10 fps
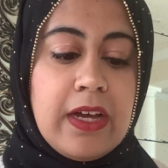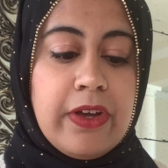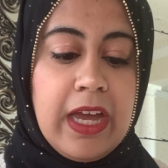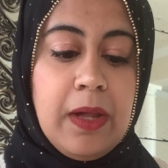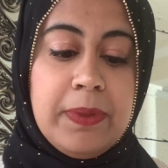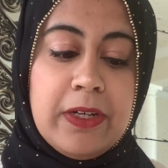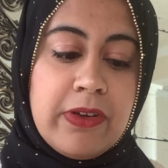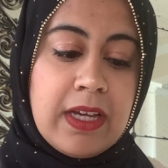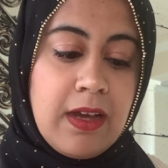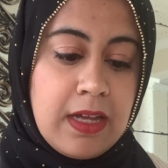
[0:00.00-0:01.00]
okay, I'll be
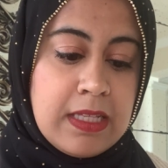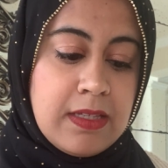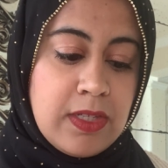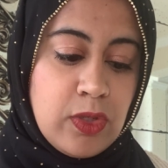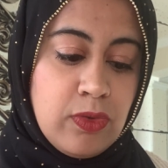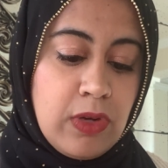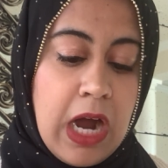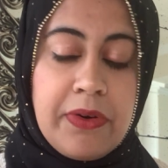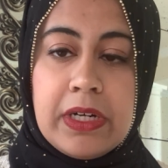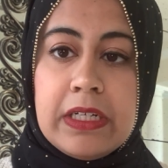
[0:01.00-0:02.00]
going into
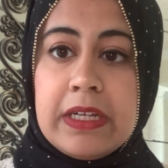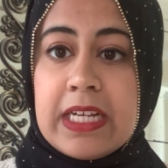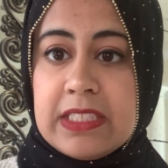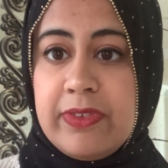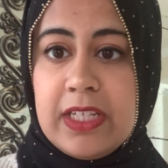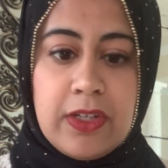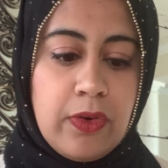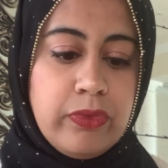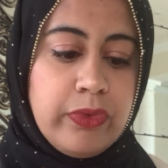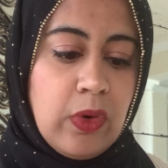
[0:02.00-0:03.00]
our next video
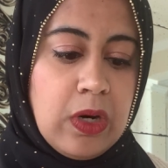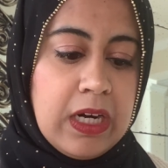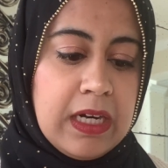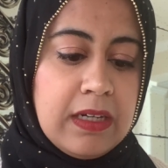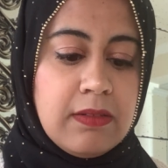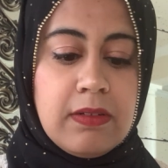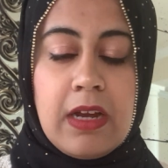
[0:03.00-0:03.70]
for